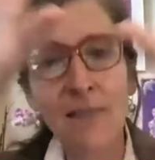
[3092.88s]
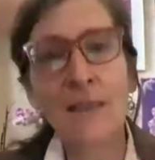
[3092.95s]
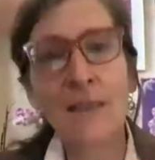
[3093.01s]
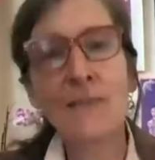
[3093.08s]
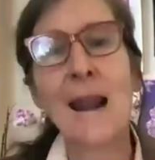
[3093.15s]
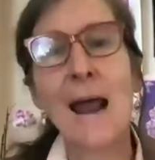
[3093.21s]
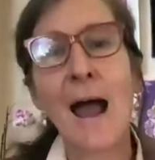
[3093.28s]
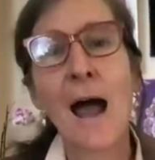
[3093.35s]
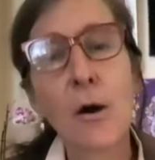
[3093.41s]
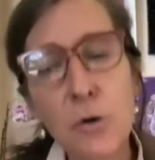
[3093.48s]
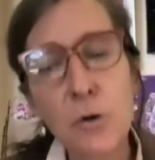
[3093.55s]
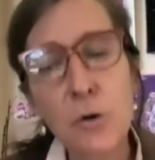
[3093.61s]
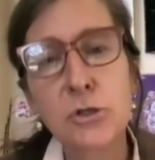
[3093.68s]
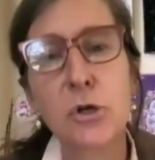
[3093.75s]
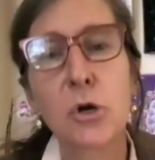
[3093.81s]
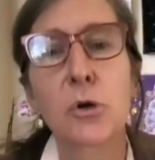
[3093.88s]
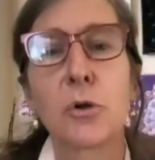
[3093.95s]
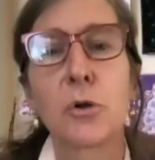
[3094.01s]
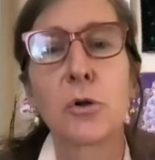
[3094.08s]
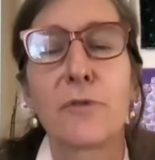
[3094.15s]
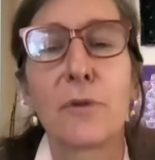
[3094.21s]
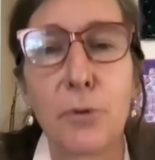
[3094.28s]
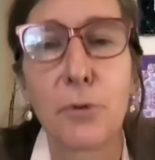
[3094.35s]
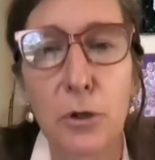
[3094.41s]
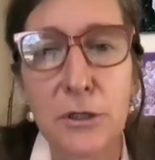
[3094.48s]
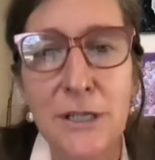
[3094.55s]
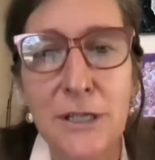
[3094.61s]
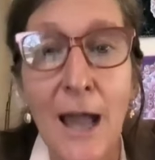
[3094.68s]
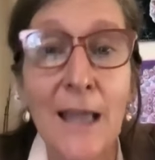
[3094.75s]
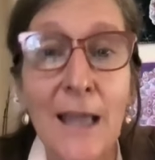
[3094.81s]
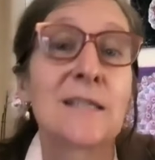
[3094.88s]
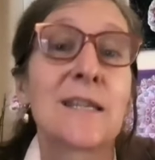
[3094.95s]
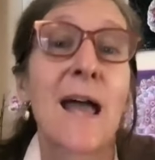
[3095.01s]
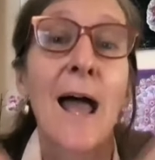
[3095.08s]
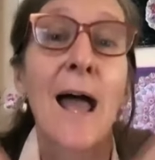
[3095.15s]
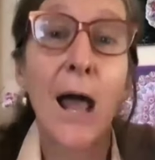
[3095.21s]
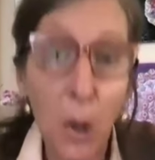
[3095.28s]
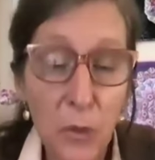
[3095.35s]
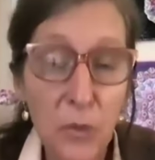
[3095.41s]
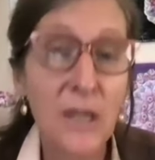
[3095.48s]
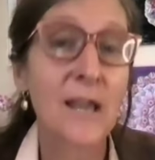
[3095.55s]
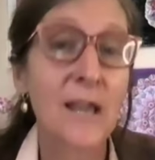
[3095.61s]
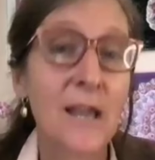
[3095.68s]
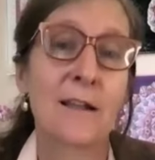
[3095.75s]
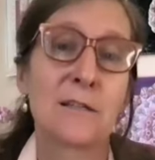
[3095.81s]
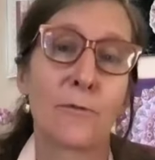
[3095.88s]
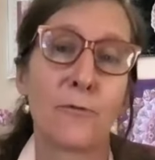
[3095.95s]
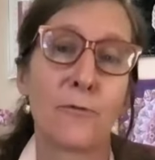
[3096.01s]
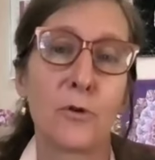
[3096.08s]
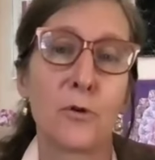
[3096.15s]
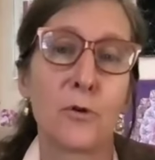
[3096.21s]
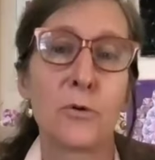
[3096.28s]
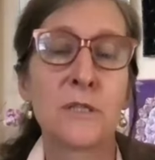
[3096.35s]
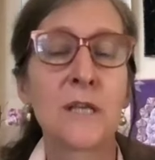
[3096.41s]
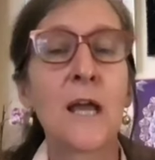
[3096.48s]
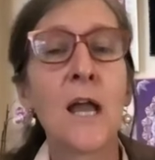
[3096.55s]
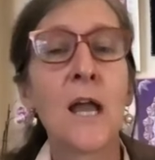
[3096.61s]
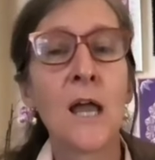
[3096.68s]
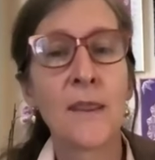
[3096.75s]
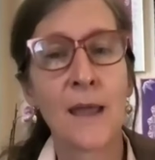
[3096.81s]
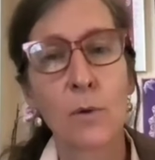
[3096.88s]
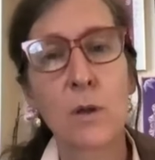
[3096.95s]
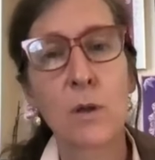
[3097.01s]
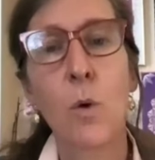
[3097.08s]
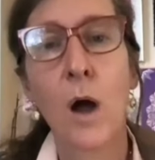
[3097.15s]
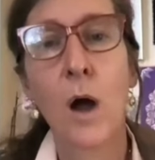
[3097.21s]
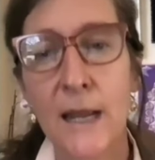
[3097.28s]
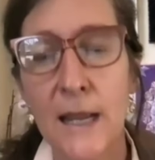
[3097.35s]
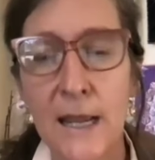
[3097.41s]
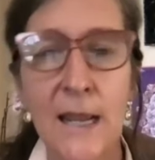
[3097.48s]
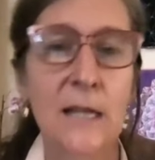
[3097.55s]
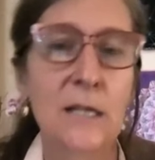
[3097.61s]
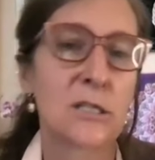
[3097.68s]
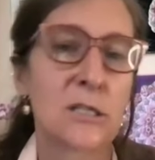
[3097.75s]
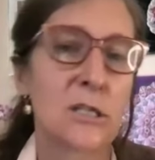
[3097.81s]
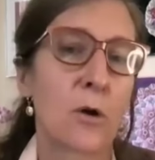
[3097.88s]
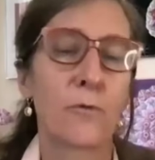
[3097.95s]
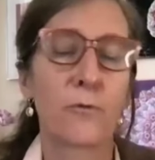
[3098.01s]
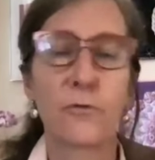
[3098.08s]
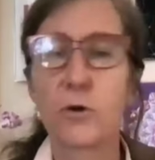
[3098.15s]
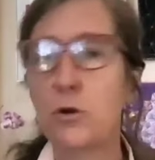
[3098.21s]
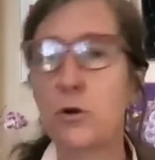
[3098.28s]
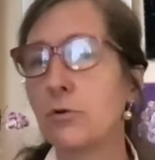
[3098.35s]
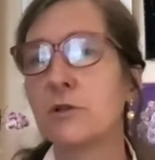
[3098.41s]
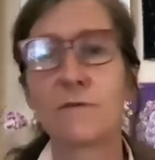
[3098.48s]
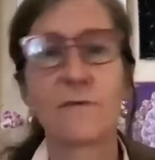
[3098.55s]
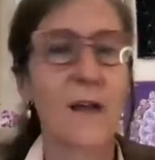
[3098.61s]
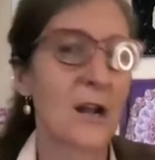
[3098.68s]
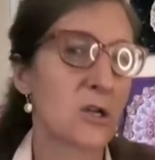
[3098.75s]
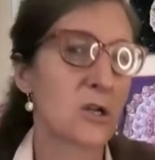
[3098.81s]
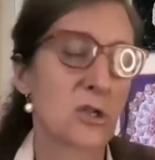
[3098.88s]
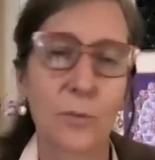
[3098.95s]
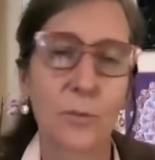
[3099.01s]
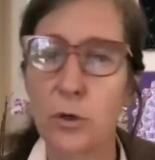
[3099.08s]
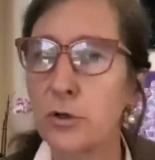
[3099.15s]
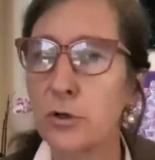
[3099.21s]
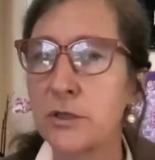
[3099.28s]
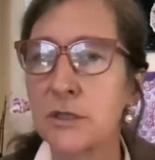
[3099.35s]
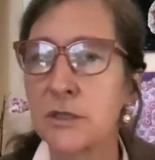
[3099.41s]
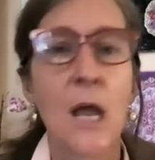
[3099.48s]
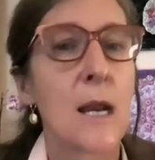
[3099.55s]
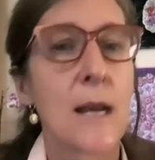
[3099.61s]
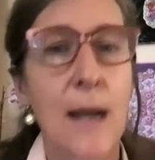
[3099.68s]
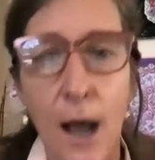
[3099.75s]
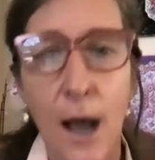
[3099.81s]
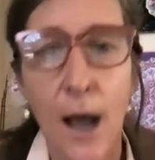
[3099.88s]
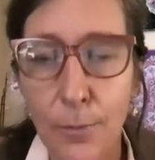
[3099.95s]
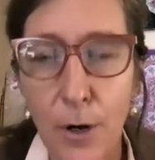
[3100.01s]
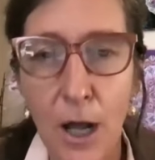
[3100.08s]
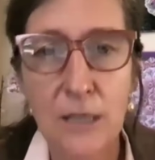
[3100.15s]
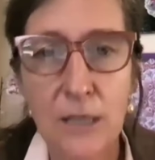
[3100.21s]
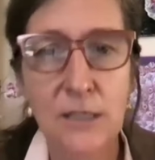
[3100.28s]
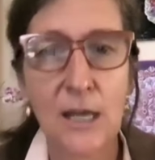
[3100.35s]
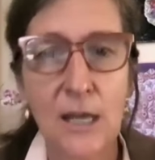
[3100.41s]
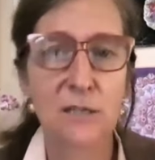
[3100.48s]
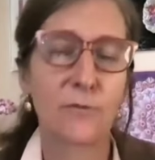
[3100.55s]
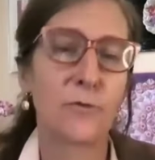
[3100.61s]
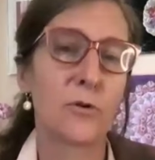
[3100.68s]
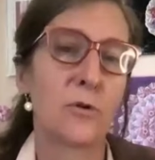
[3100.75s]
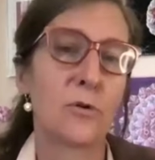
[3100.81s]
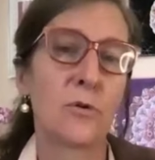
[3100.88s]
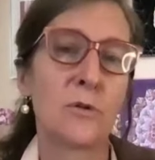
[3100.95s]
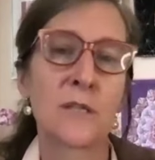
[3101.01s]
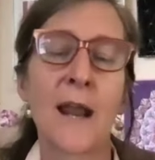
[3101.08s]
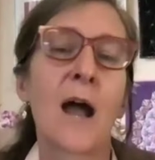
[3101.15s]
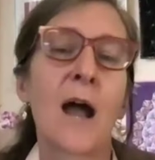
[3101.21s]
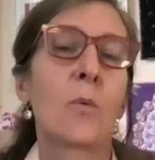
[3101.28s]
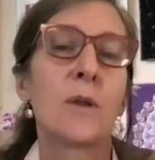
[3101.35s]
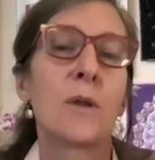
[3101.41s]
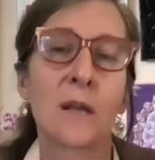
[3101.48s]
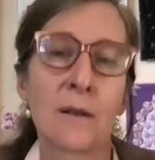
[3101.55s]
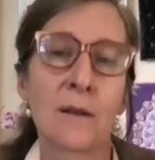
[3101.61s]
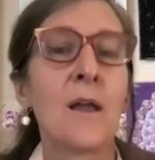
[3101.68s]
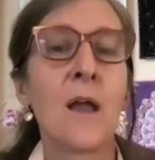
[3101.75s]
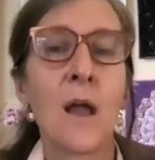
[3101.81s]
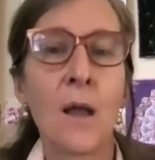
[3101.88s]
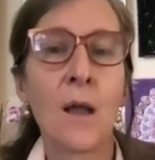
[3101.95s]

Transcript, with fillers: And then that outer circle of the bullseye is the healthy kinds of foods that we want to eat. So fruits, vegetables, non processed foods, and how we can